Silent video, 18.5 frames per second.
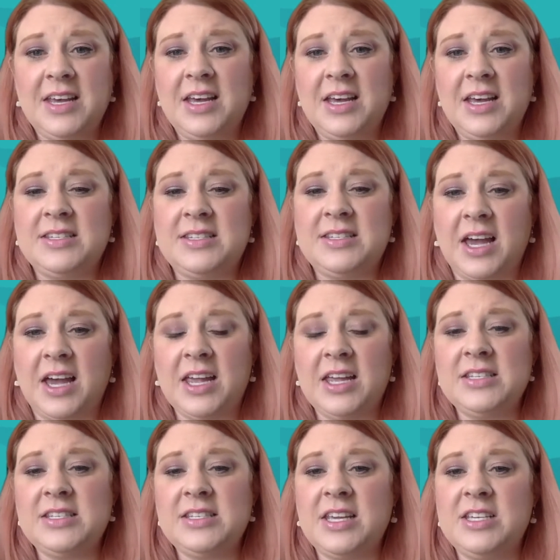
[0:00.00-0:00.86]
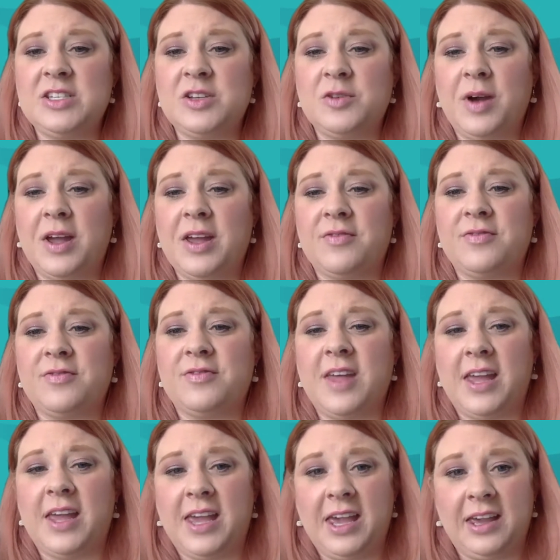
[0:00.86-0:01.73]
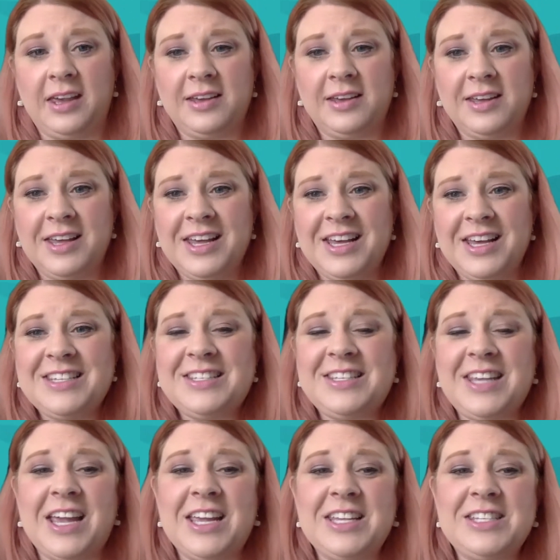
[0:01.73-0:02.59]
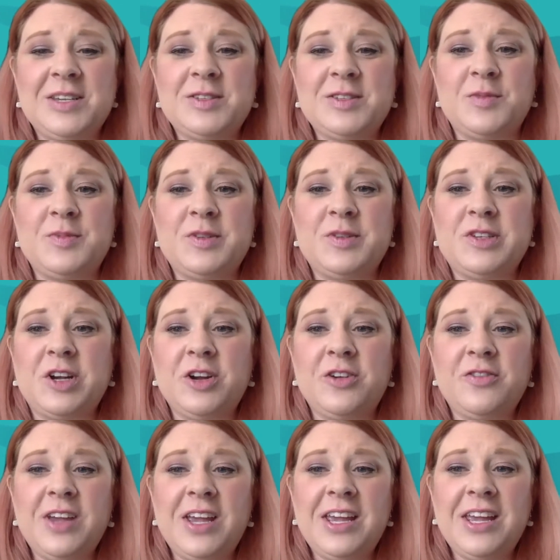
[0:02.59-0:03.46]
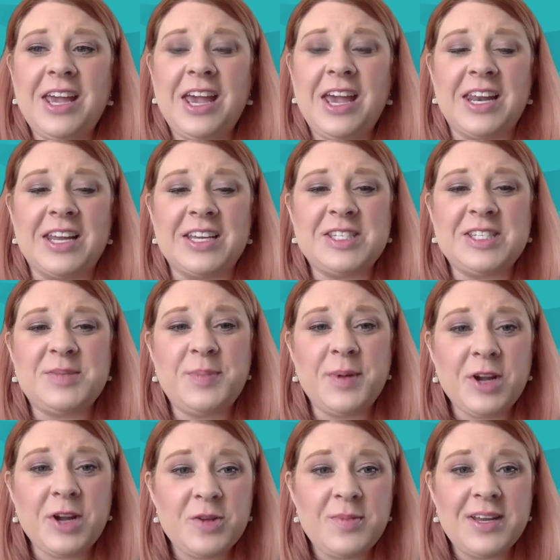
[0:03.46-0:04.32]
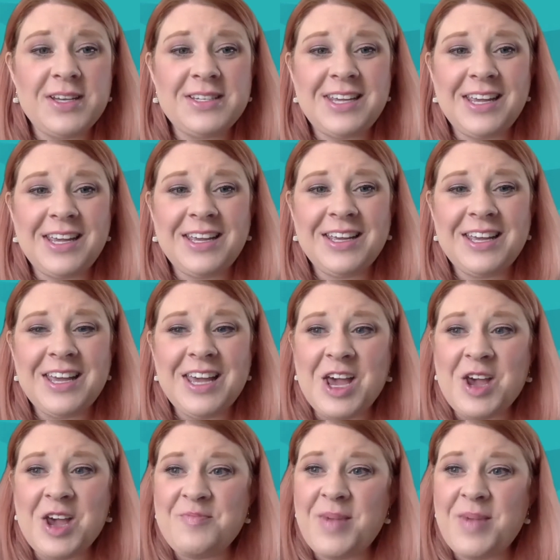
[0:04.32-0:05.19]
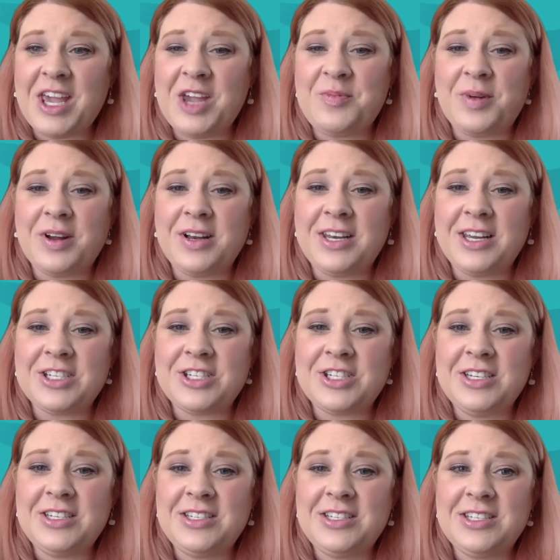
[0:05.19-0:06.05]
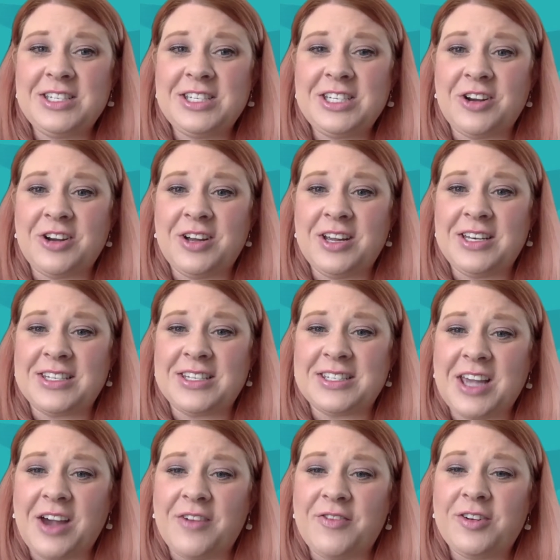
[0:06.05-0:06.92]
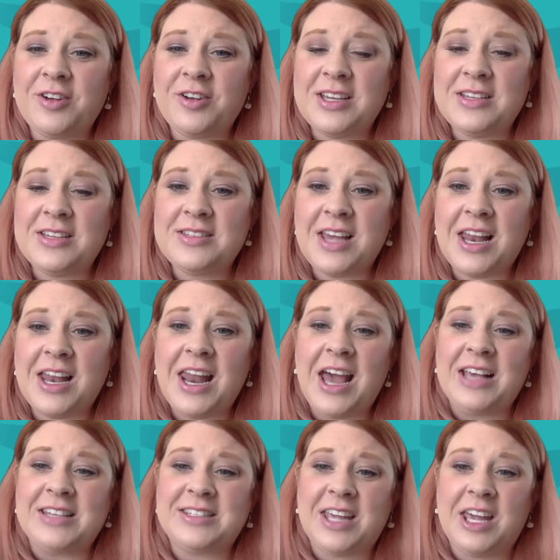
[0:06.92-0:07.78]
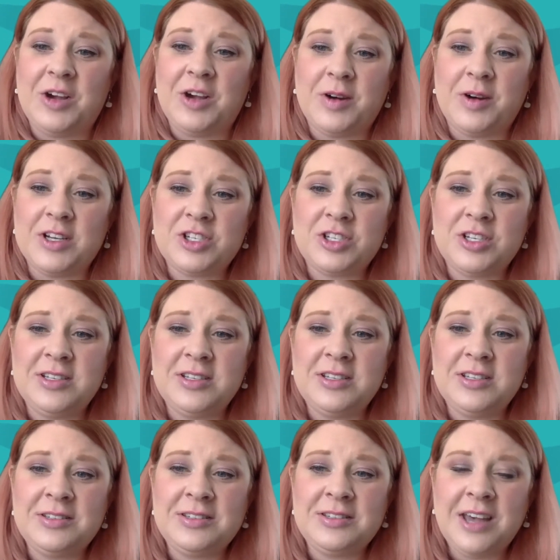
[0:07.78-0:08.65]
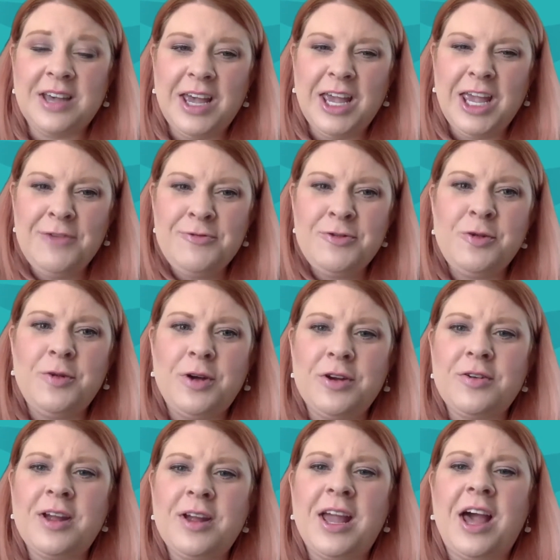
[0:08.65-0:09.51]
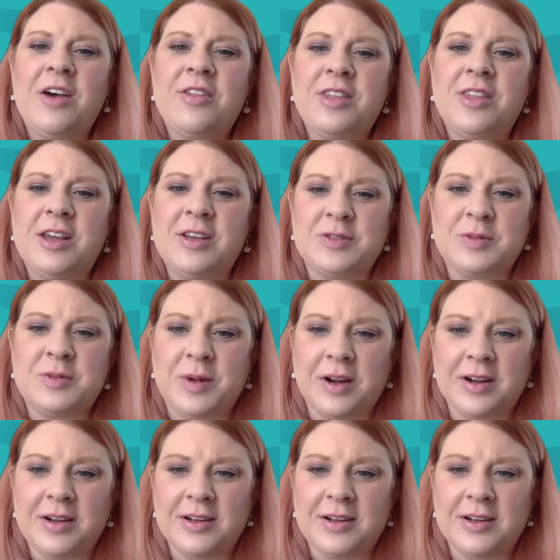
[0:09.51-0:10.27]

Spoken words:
Science is a way of thinking. Science is observing and experimenting, making predictions, sharing discoveries, and asking questions, even wondering how things work.